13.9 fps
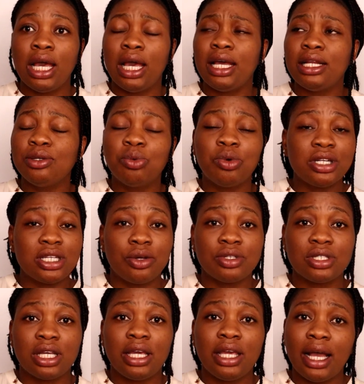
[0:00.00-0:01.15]
And what
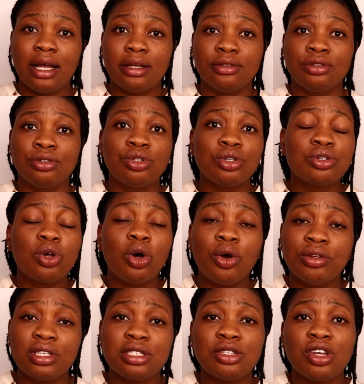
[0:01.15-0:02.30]
else? Yeah, just
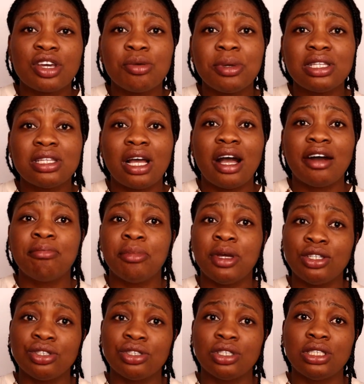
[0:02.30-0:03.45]
all these documents that I have
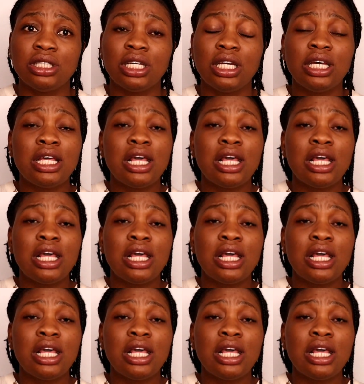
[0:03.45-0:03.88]
mentioned,